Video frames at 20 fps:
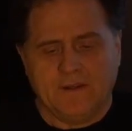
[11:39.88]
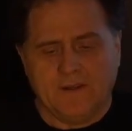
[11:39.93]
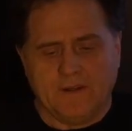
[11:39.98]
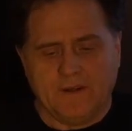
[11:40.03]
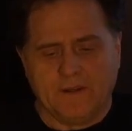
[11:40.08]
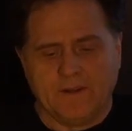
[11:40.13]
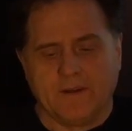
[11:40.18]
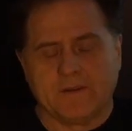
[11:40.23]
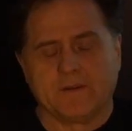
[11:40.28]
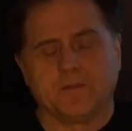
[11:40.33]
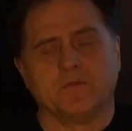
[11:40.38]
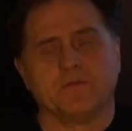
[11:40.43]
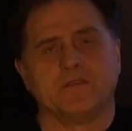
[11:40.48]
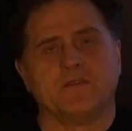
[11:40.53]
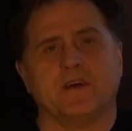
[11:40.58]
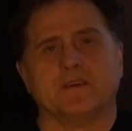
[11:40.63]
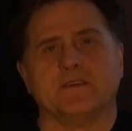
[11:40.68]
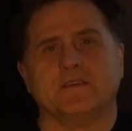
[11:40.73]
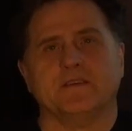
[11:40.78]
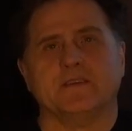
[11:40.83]
Not the
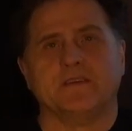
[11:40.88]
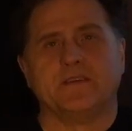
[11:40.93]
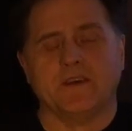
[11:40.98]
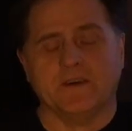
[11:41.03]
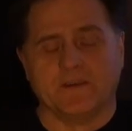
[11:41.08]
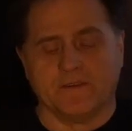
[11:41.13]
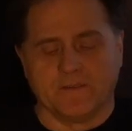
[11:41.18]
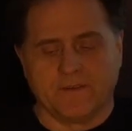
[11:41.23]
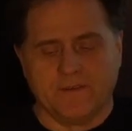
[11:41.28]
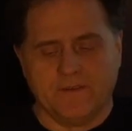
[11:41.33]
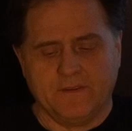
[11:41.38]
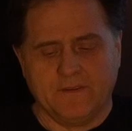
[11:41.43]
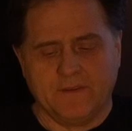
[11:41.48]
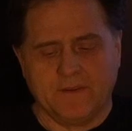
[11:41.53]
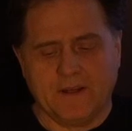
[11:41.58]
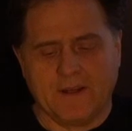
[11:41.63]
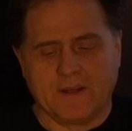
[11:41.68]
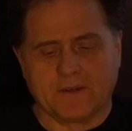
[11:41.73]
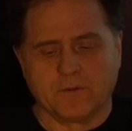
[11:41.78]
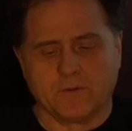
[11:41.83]
precession, the tilt.
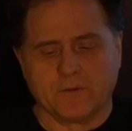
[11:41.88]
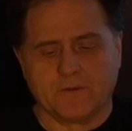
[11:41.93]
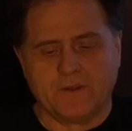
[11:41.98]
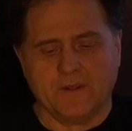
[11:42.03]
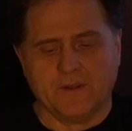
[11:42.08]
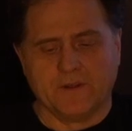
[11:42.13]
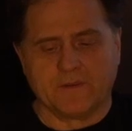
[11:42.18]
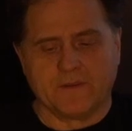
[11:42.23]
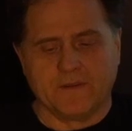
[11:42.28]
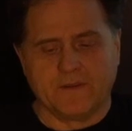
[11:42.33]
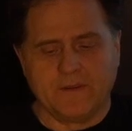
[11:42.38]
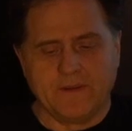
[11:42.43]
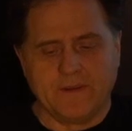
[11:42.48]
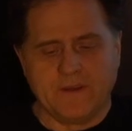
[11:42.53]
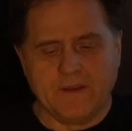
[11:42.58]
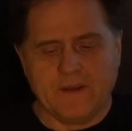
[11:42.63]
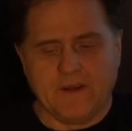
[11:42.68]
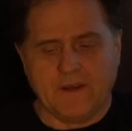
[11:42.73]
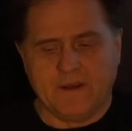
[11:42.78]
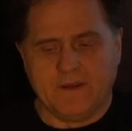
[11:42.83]
The actual tilt that
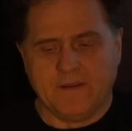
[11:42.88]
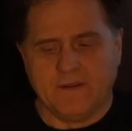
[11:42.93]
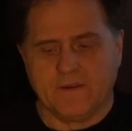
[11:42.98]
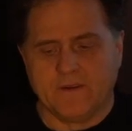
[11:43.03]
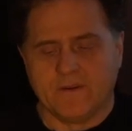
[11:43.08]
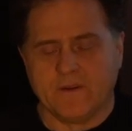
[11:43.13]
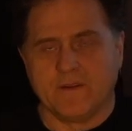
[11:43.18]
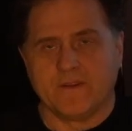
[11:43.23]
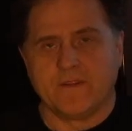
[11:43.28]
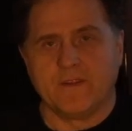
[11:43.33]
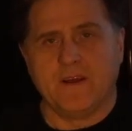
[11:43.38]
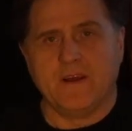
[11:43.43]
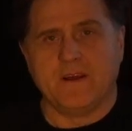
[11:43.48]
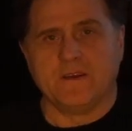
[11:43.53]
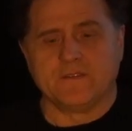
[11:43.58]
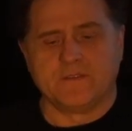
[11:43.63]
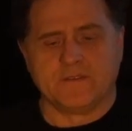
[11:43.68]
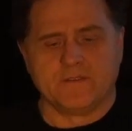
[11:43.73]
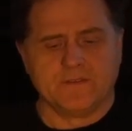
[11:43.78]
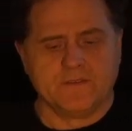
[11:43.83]
the Earth
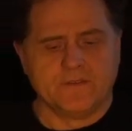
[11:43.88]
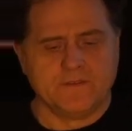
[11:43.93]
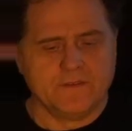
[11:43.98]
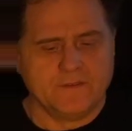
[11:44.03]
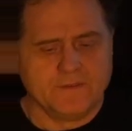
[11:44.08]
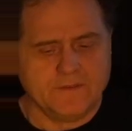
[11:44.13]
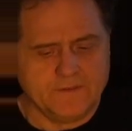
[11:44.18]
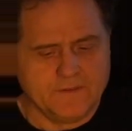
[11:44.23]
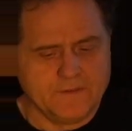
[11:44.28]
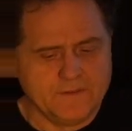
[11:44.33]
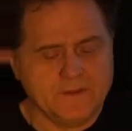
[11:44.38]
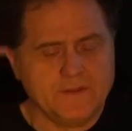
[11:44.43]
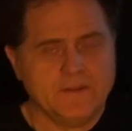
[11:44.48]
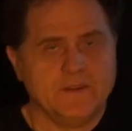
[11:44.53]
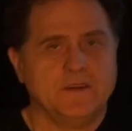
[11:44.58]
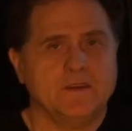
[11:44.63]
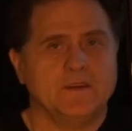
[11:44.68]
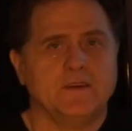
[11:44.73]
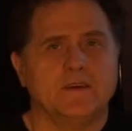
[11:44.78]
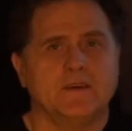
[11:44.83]
has.
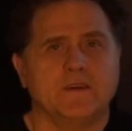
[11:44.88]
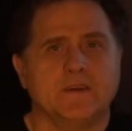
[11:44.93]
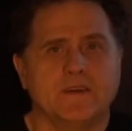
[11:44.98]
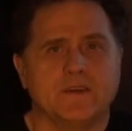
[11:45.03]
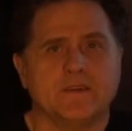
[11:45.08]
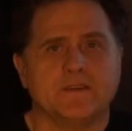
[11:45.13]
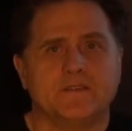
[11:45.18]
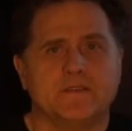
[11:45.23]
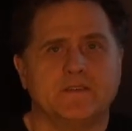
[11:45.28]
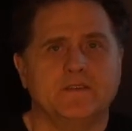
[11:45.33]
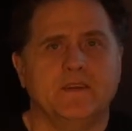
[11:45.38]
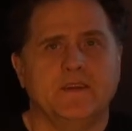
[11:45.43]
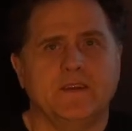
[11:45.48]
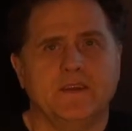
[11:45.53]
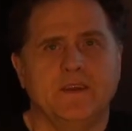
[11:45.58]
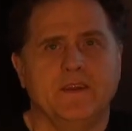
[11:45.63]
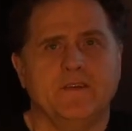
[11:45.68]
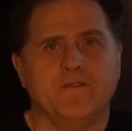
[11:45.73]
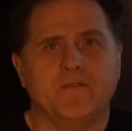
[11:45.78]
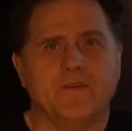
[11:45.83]
And its
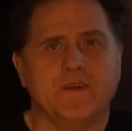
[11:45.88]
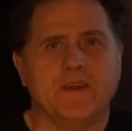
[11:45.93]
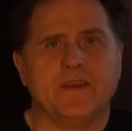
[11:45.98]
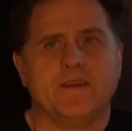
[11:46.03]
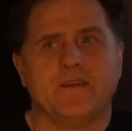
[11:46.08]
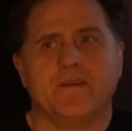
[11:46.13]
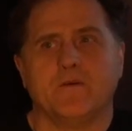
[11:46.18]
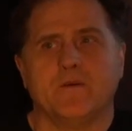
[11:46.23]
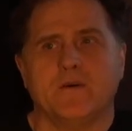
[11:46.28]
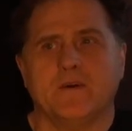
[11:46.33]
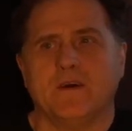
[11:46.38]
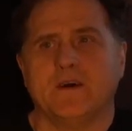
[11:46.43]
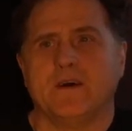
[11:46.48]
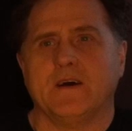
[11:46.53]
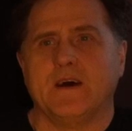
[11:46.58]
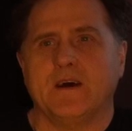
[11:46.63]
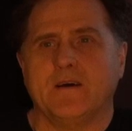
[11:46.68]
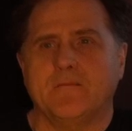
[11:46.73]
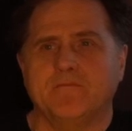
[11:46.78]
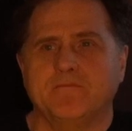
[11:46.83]
infinite
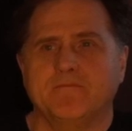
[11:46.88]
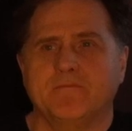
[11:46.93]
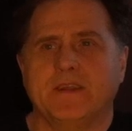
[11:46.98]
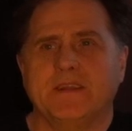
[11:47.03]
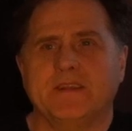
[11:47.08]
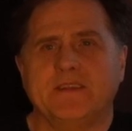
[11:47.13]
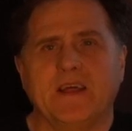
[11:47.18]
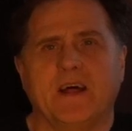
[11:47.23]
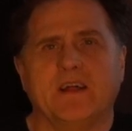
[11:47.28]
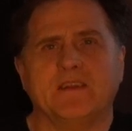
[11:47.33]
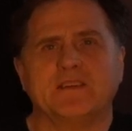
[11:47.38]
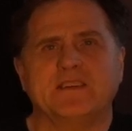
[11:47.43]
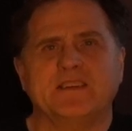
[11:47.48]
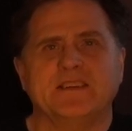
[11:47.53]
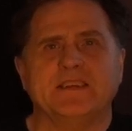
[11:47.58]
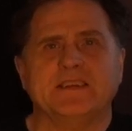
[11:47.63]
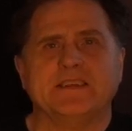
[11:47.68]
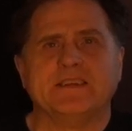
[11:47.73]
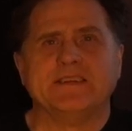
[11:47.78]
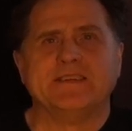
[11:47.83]

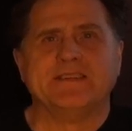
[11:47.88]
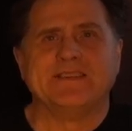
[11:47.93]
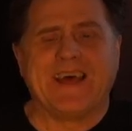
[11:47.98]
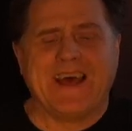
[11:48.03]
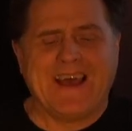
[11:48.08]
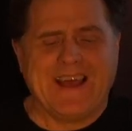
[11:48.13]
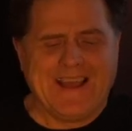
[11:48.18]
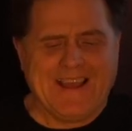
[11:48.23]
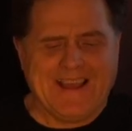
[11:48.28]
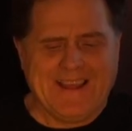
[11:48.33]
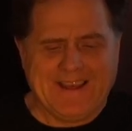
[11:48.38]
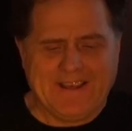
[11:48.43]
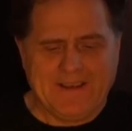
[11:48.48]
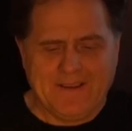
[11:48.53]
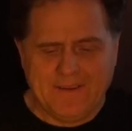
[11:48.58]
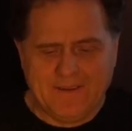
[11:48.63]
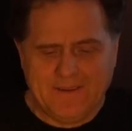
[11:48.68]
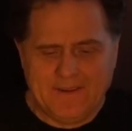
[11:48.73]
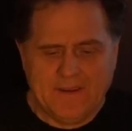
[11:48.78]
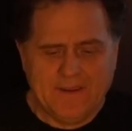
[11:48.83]
intelligent design.
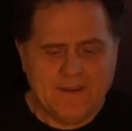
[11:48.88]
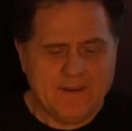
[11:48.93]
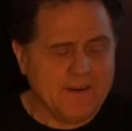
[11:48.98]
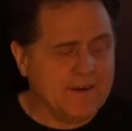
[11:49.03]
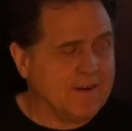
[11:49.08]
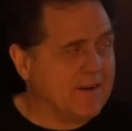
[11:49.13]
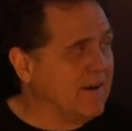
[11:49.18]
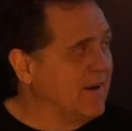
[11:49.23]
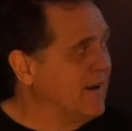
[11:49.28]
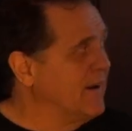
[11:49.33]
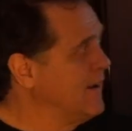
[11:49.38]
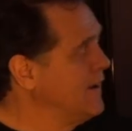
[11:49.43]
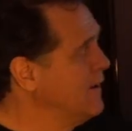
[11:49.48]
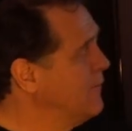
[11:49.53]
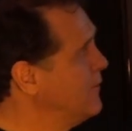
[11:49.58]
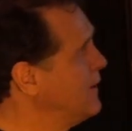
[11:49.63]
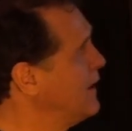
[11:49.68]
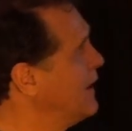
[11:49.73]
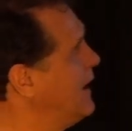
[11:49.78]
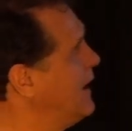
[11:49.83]
Alright, here we